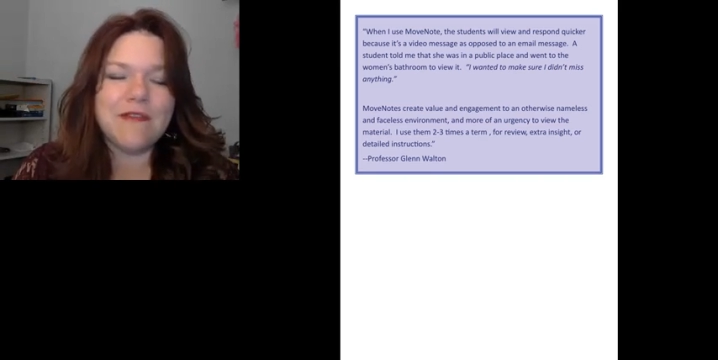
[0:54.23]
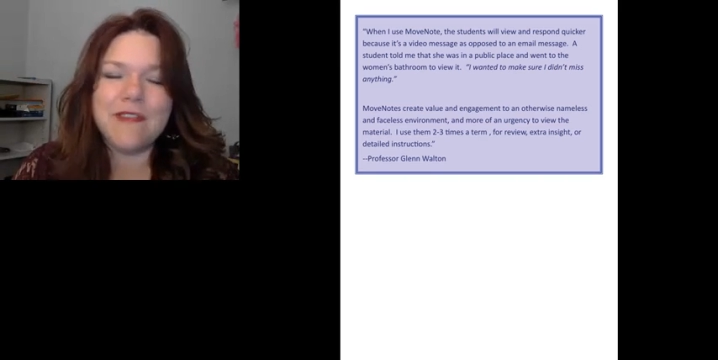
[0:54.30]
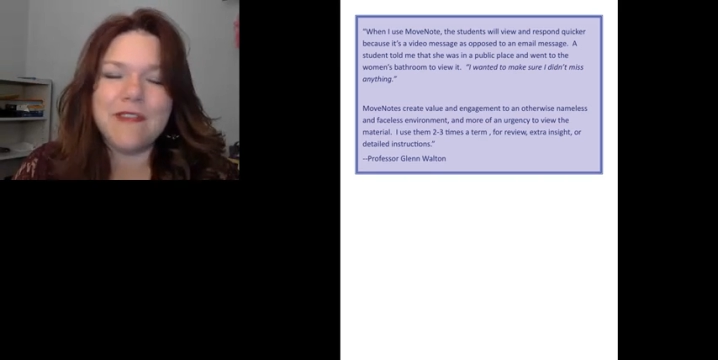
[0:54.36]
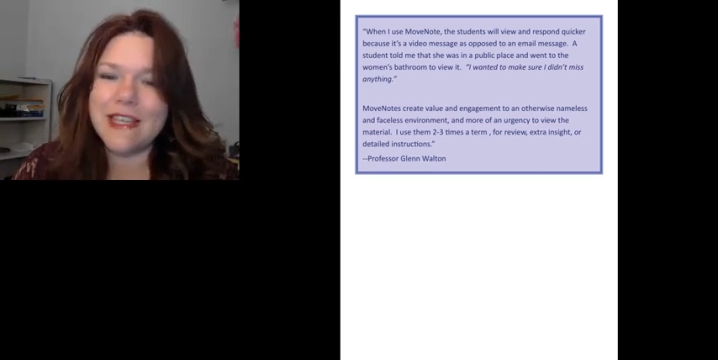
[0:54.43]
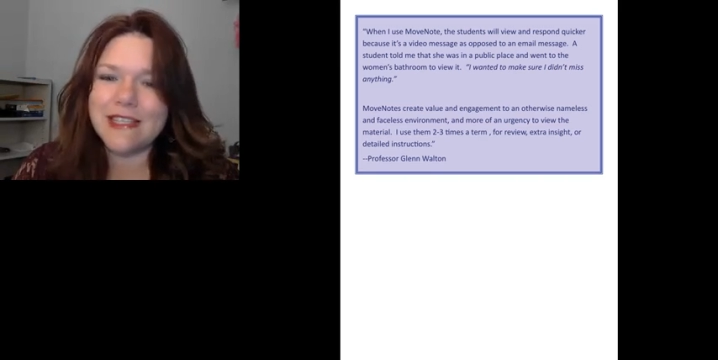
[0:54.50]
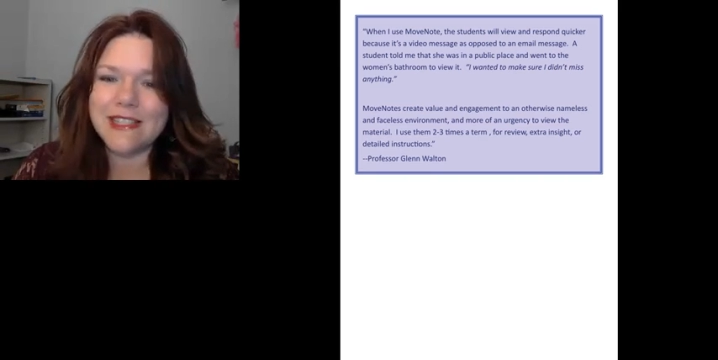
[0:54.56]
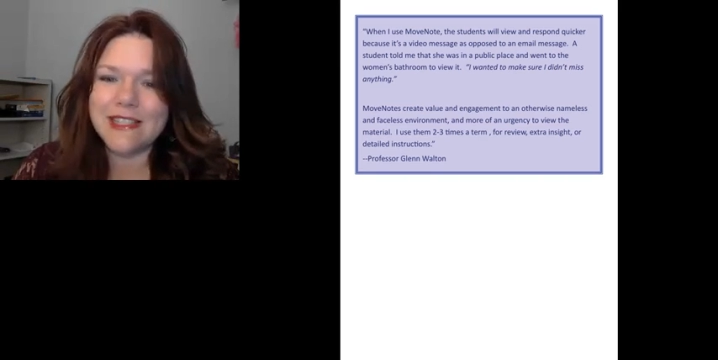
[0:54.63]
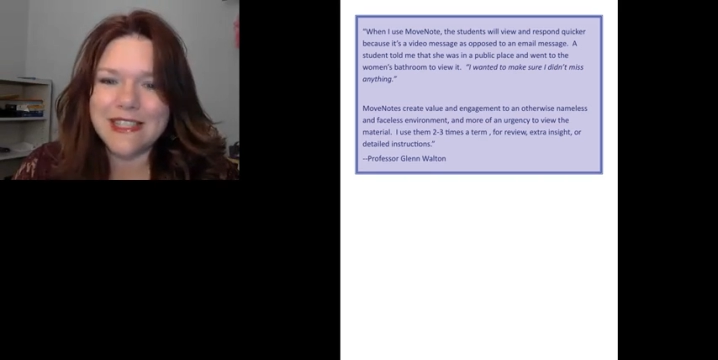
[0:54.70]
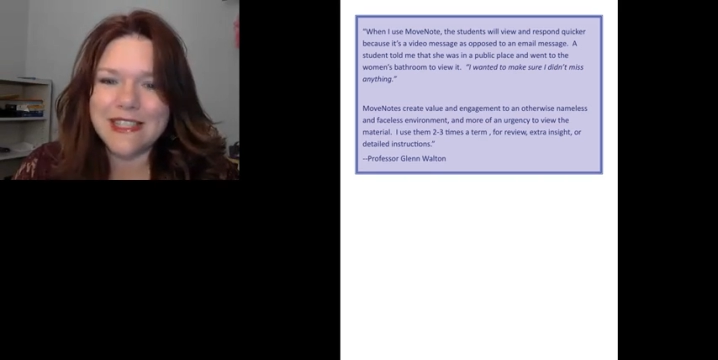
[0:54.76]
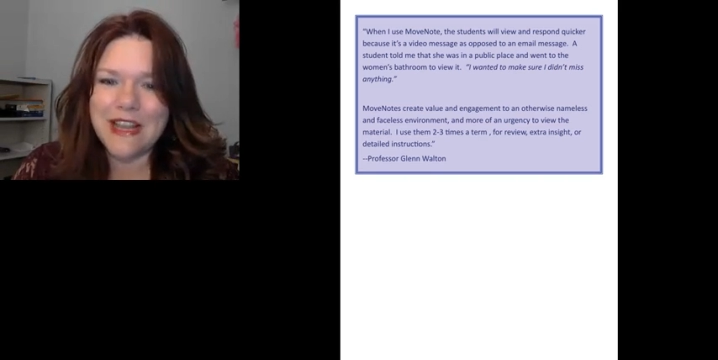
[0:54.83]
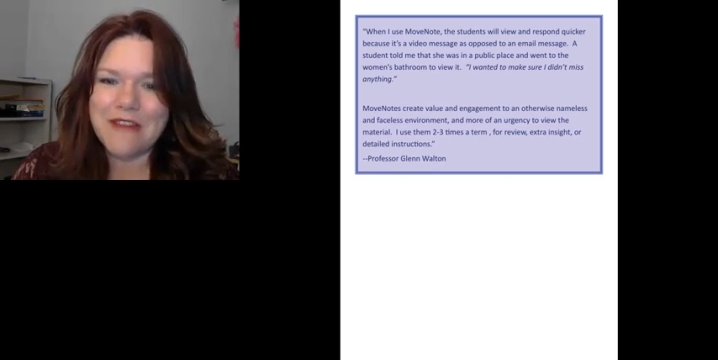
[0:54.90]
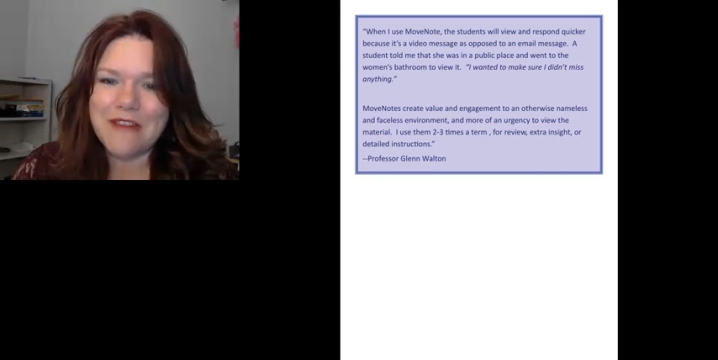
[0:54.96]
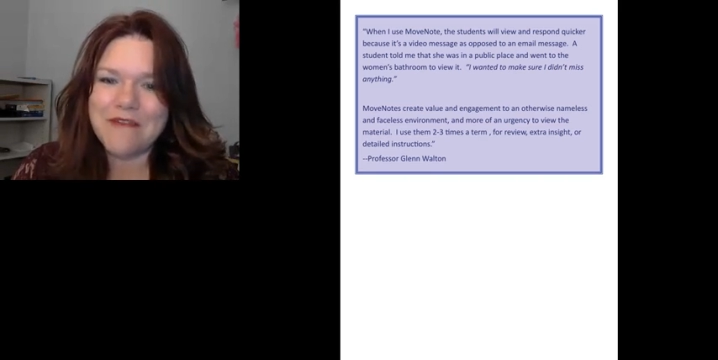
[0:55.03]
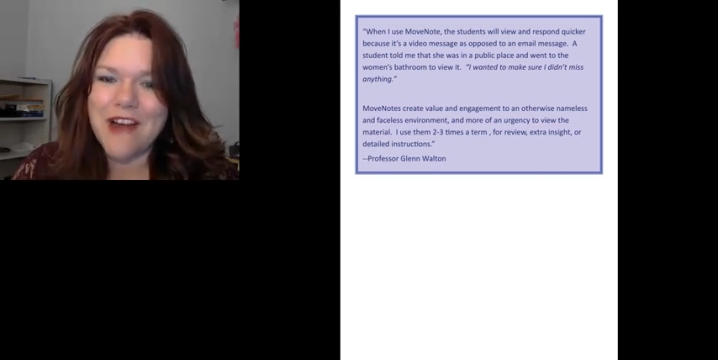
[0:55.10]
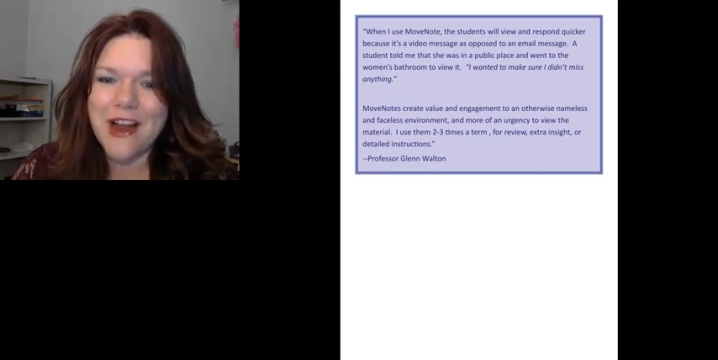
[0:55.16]
faceless
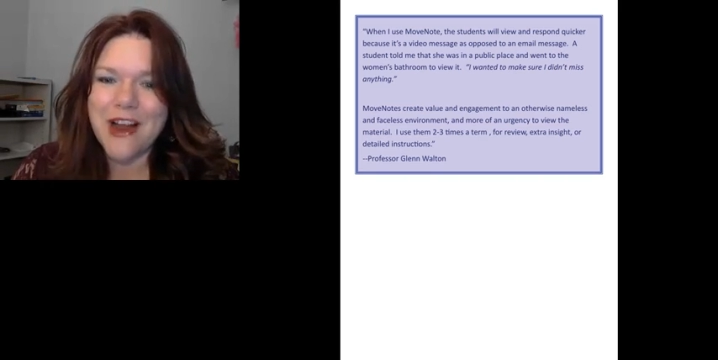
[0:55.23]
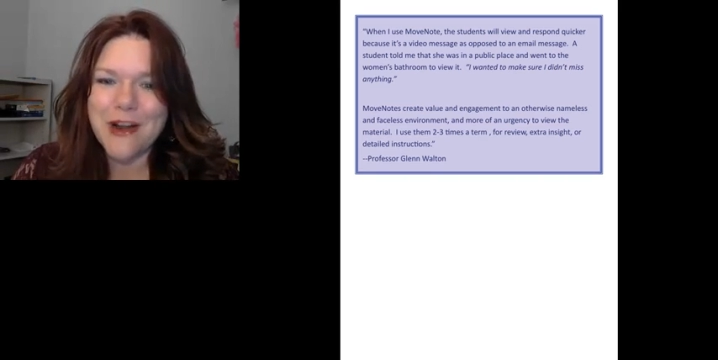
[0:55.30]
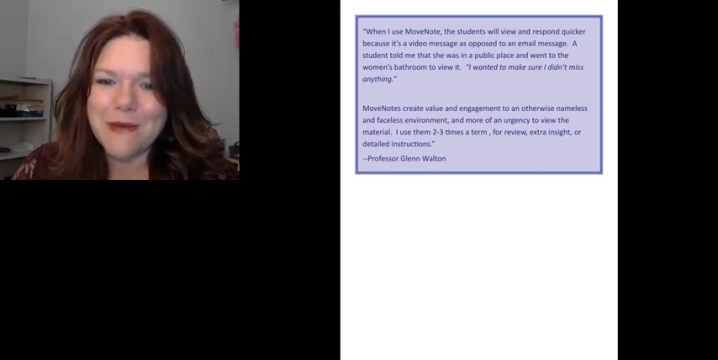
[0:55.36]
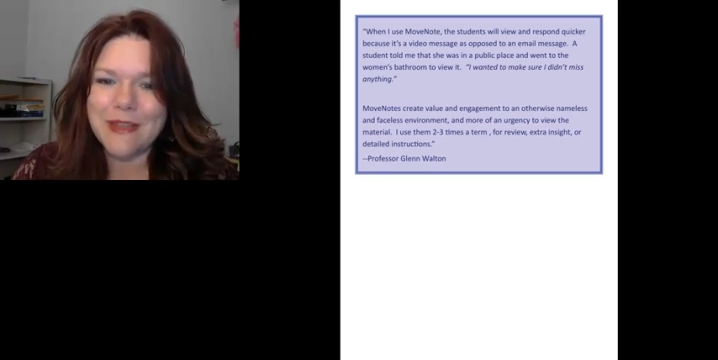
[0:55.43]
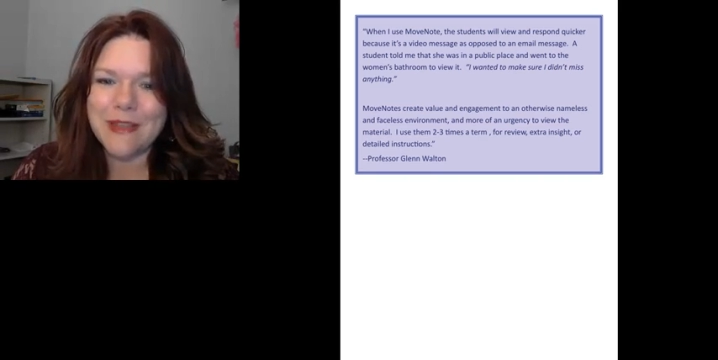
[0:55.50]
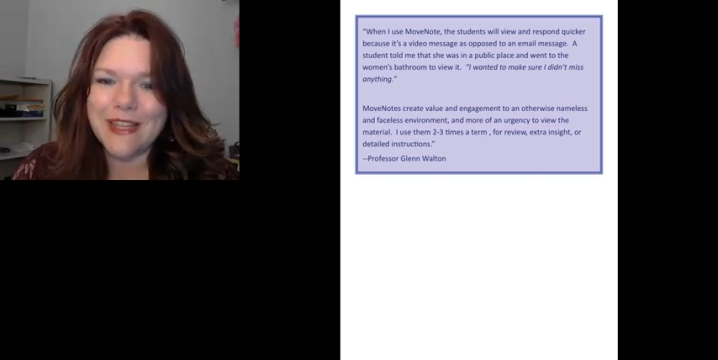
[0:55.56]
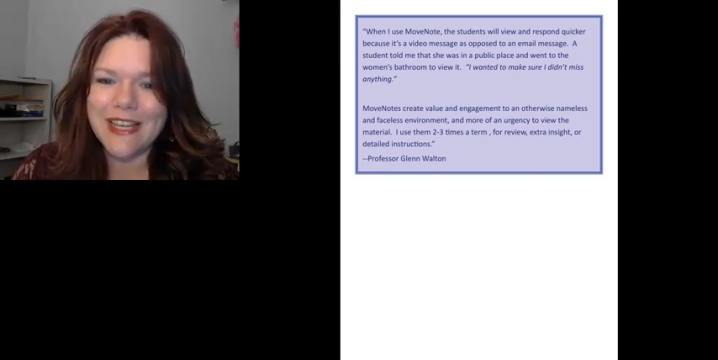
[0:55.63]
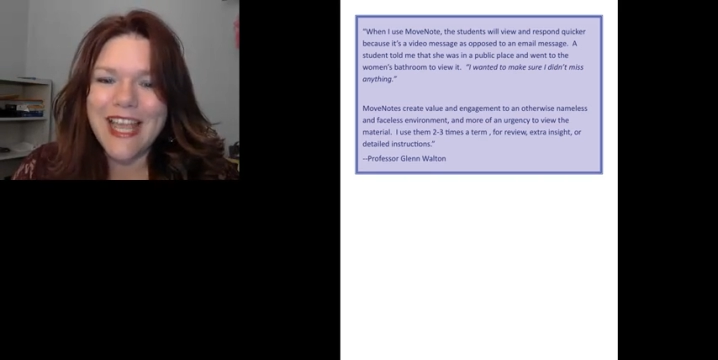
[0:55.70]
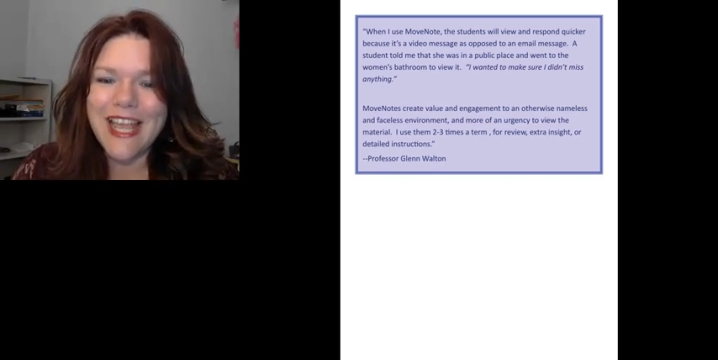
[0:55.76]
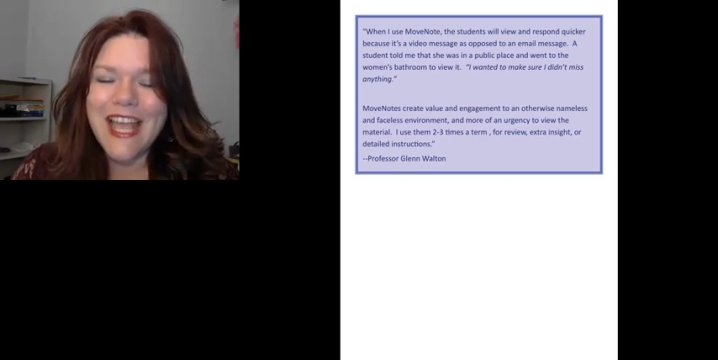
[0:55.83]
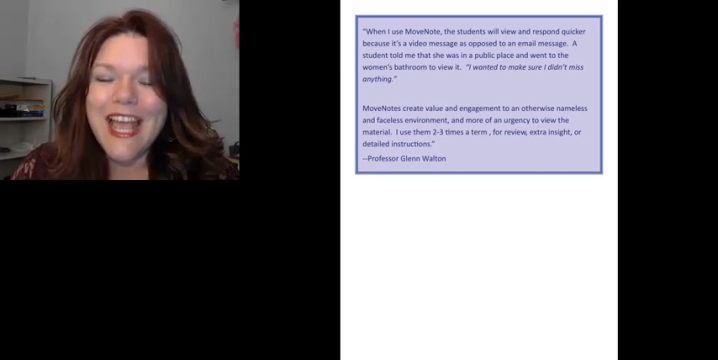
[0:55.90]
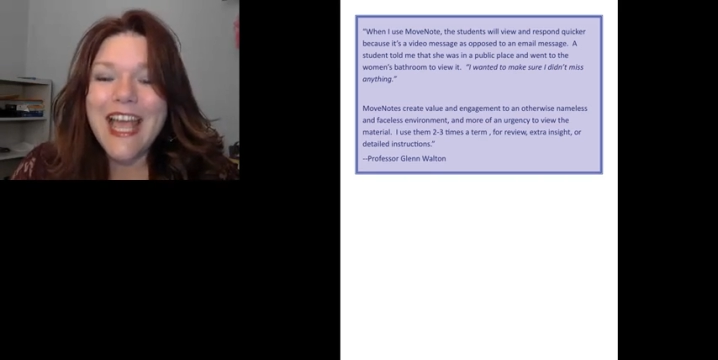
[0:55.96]
environment.